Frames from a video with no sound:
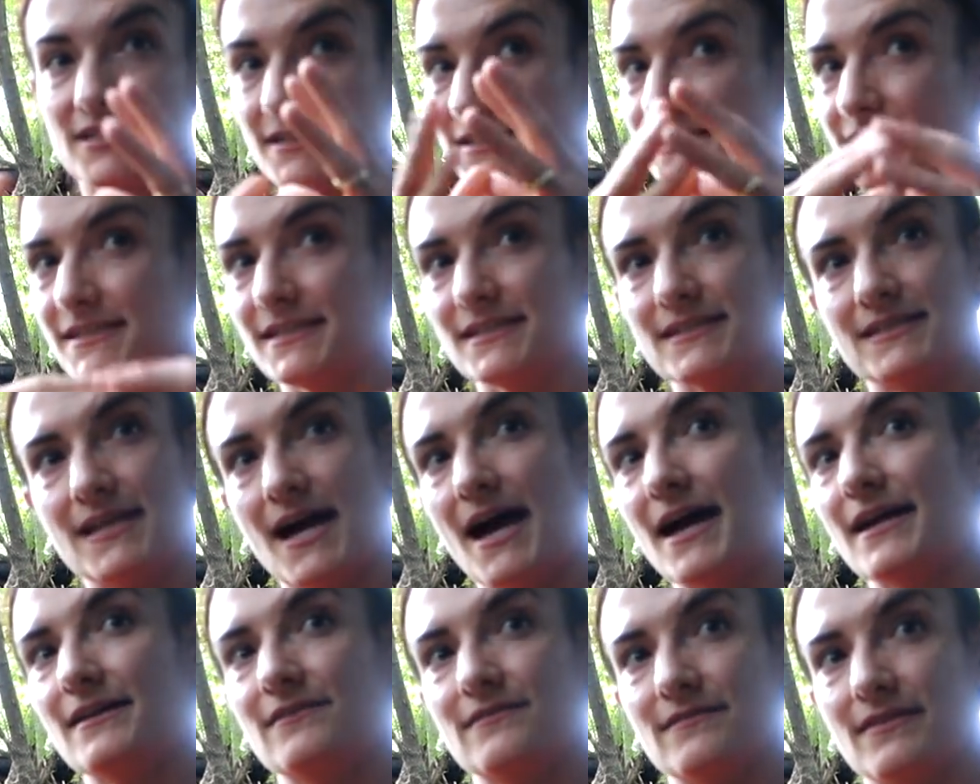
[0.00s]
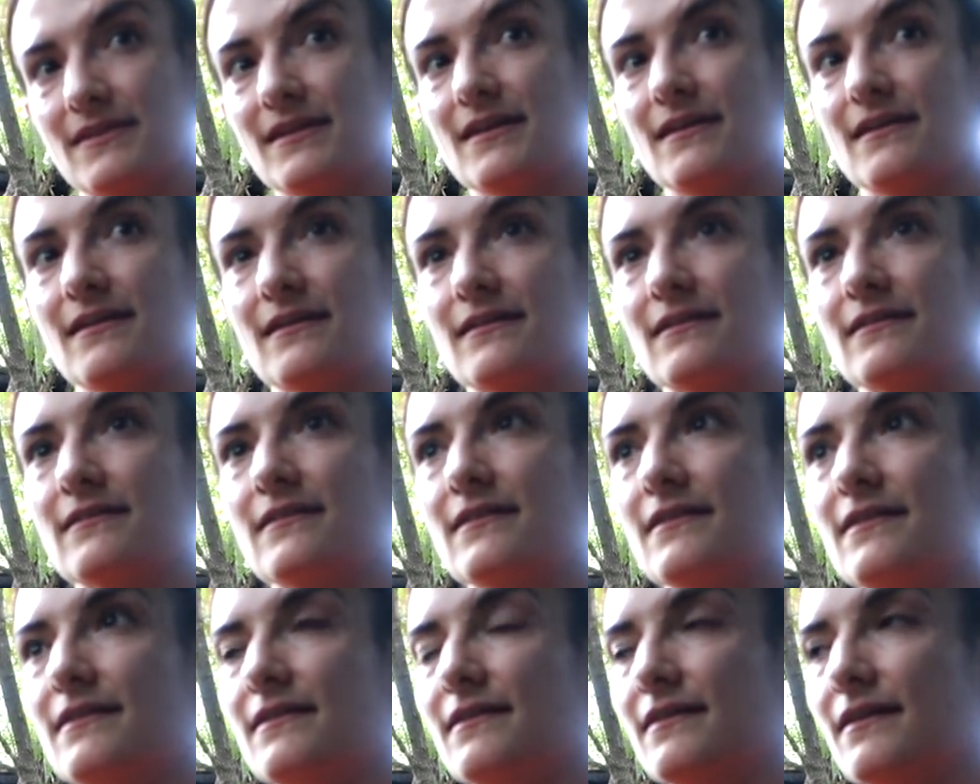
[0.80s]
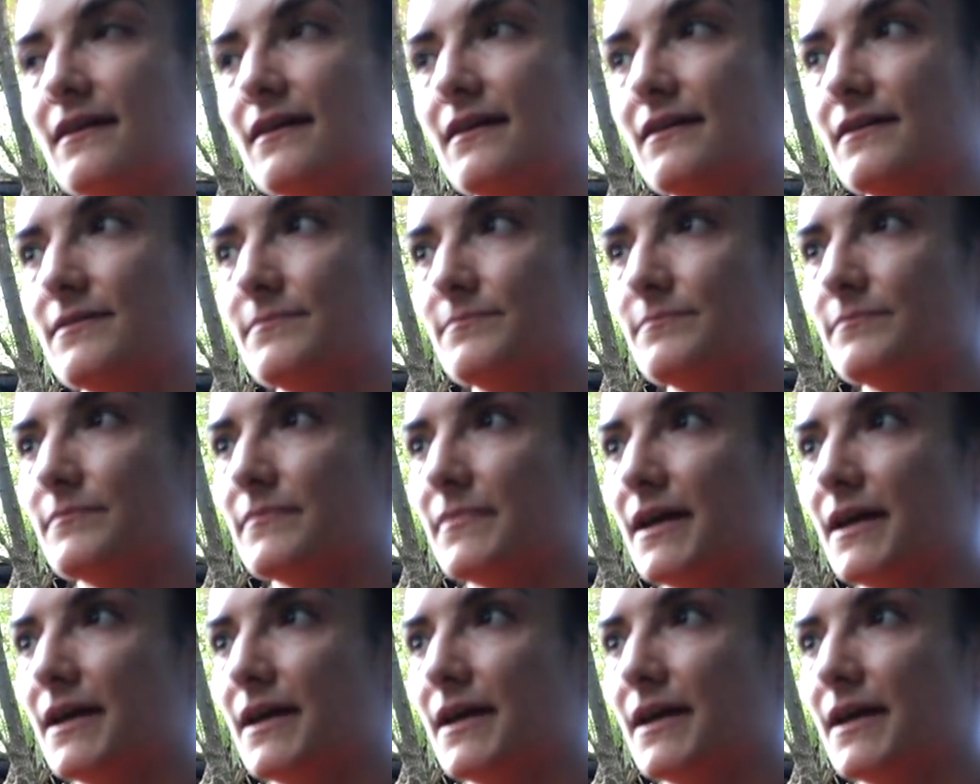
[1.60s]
It's the entire thing, um,